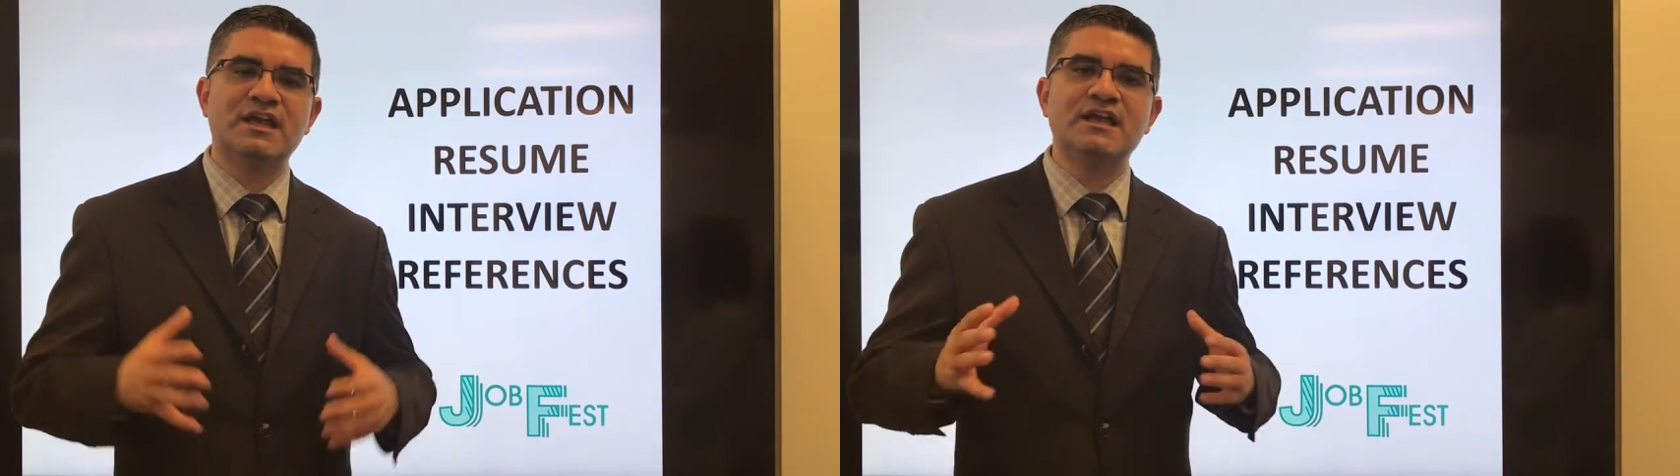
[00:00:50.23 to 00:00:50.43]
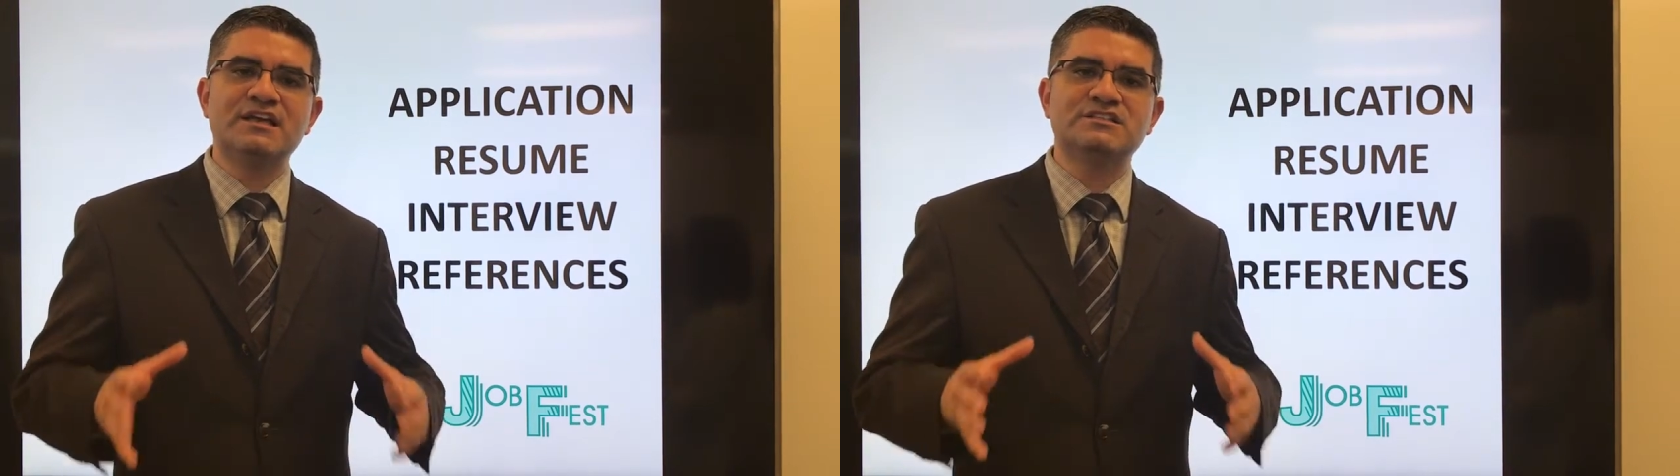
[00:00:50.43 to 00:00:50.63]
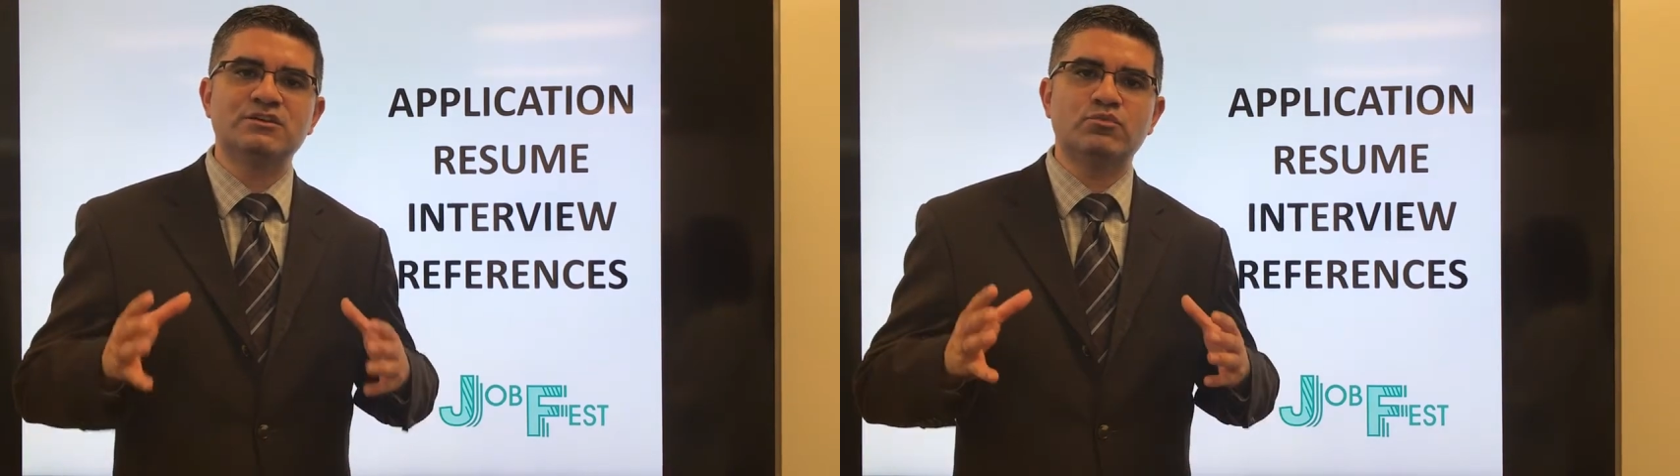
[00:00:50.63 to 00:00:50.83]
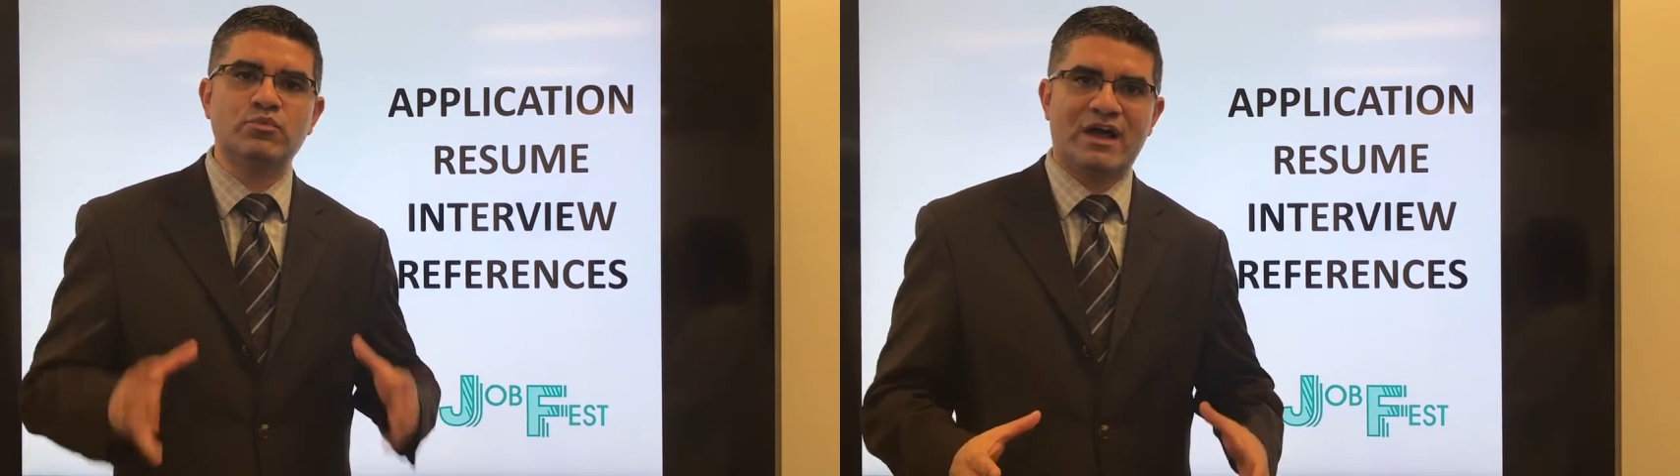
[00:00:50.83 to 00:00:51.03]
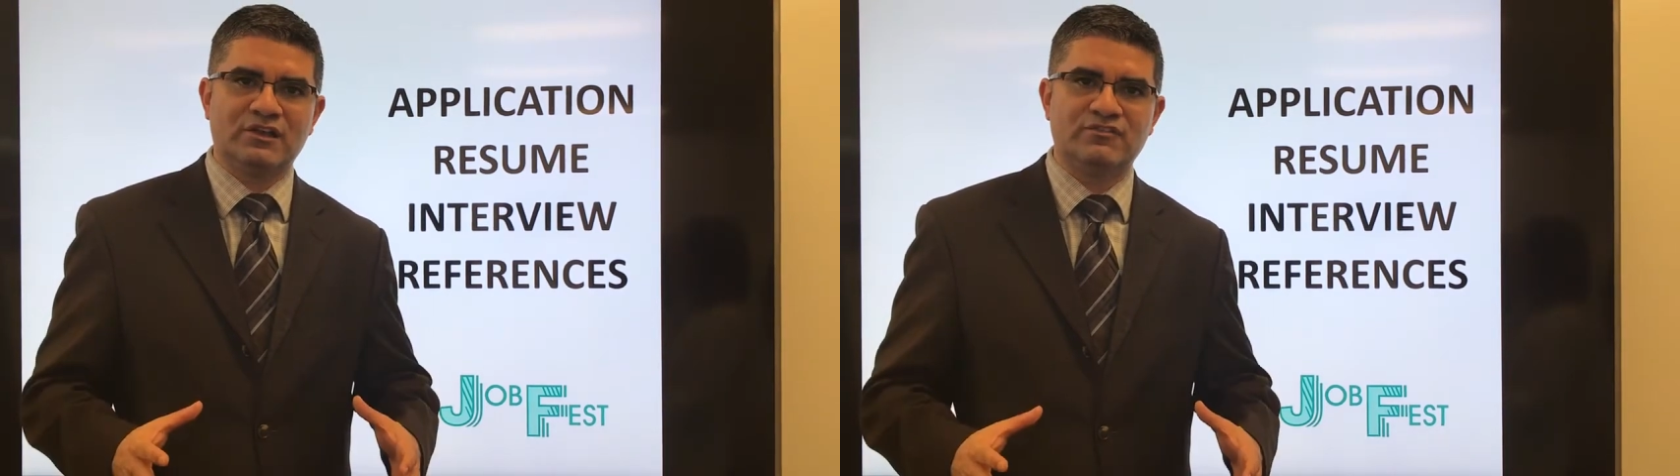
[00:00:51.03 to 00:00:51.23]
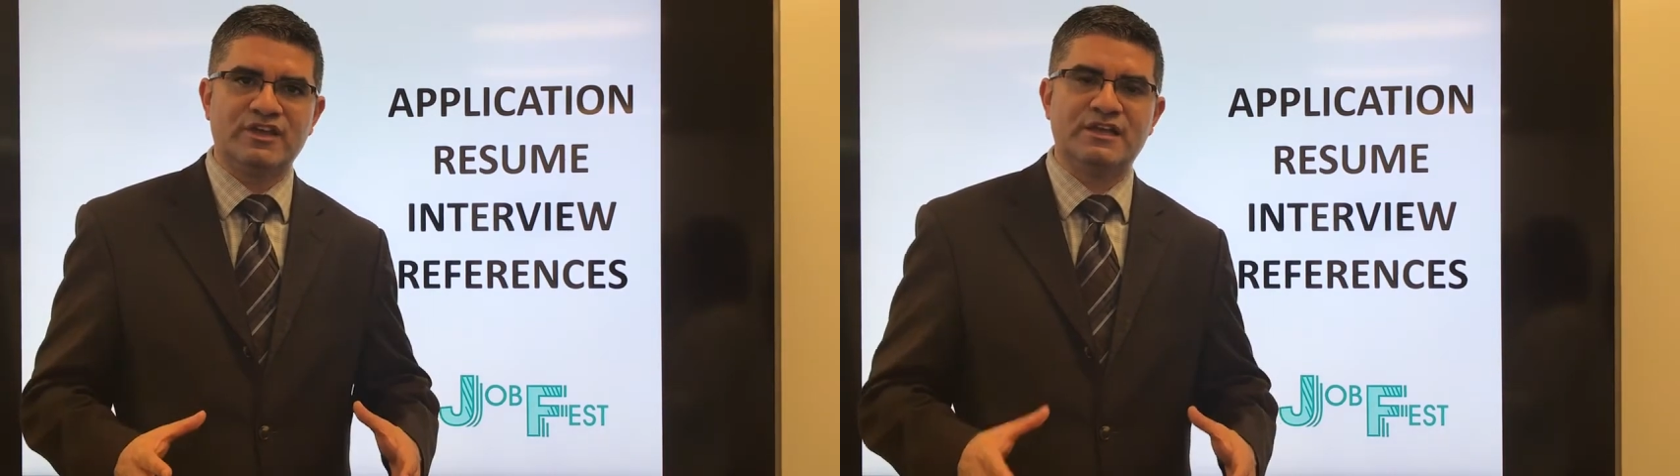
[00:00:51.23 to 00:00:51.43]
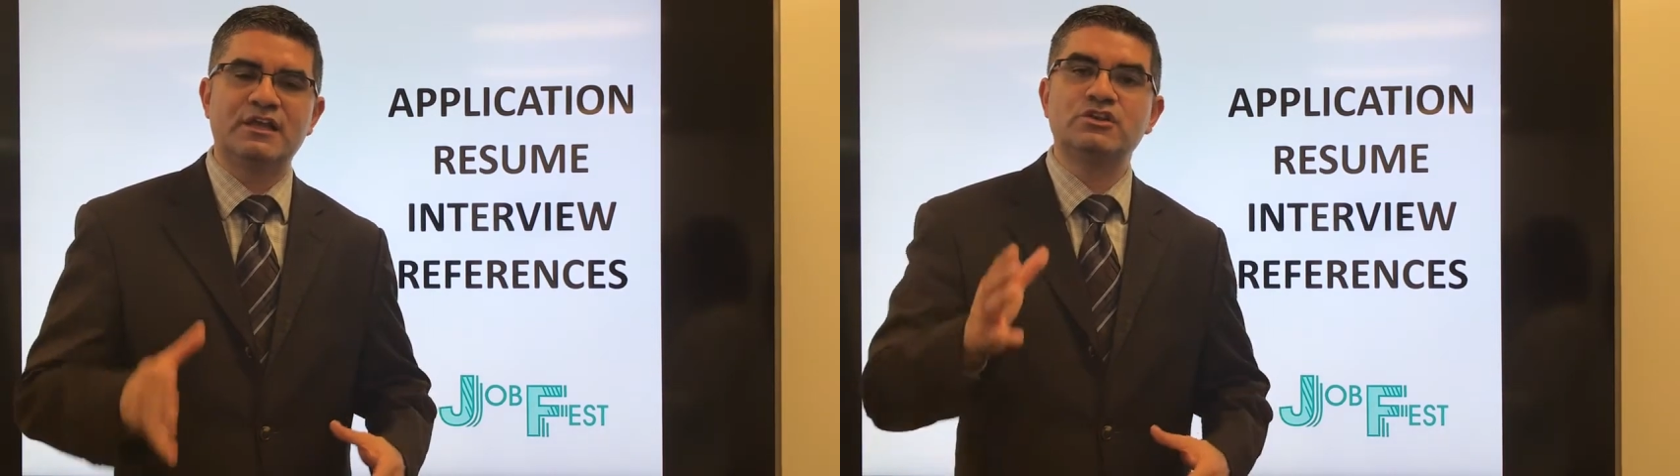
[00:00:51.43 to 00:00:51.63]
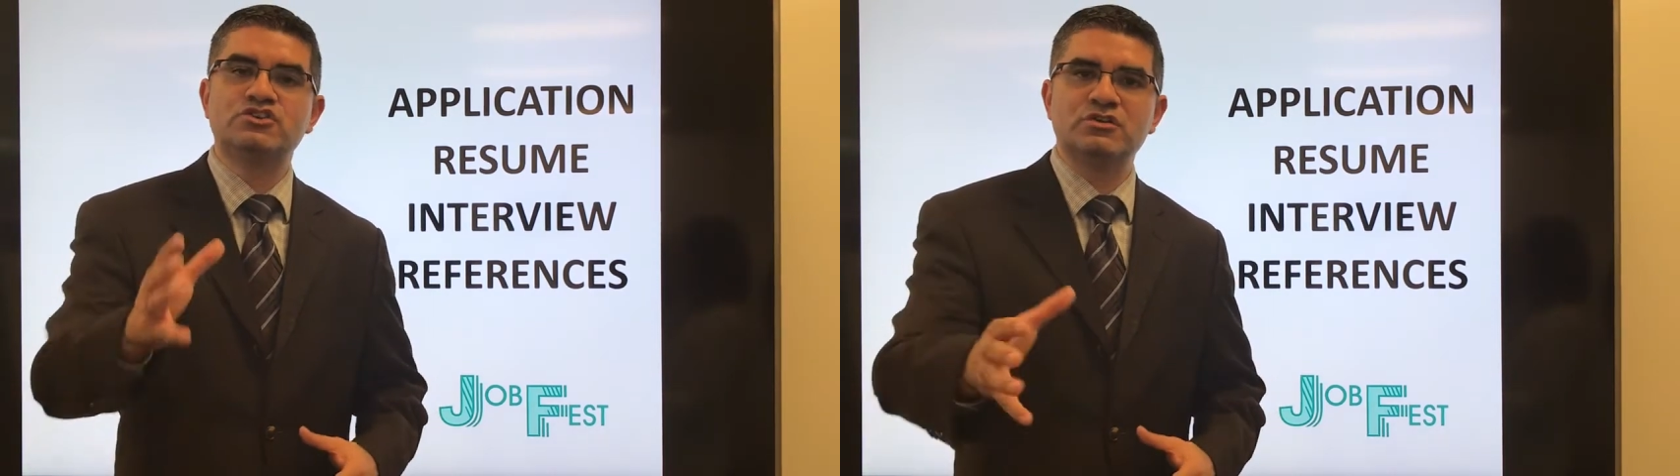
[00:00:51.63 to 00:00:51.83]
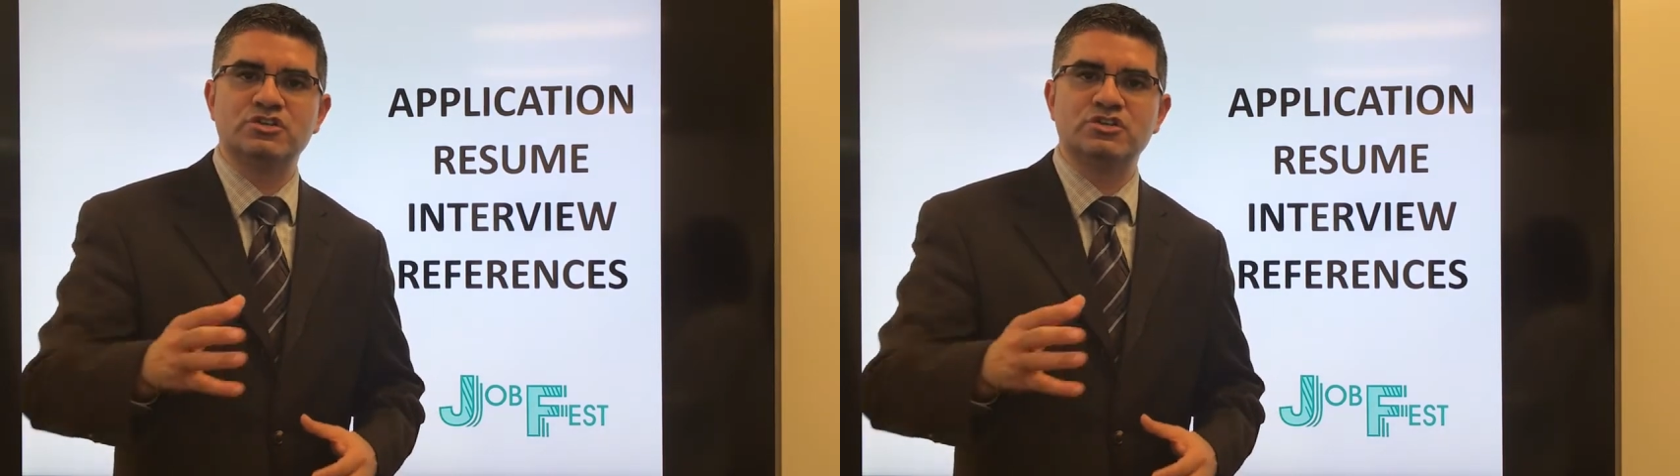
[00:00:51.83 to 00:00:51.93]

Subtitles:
is it relevant to